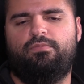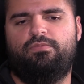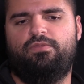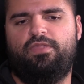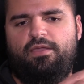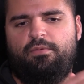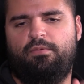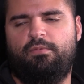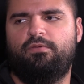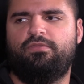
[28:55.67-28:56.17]

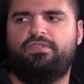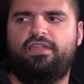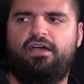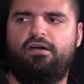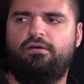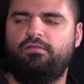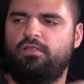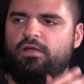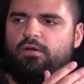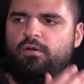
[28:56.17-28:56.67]
they were
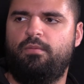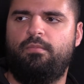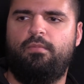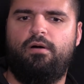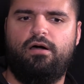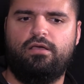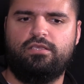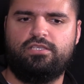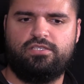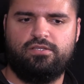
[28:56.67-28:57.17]
without Lowe and
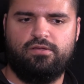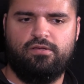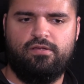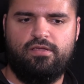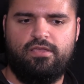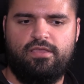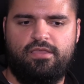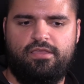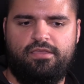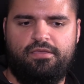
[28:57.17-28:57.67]
Mosser.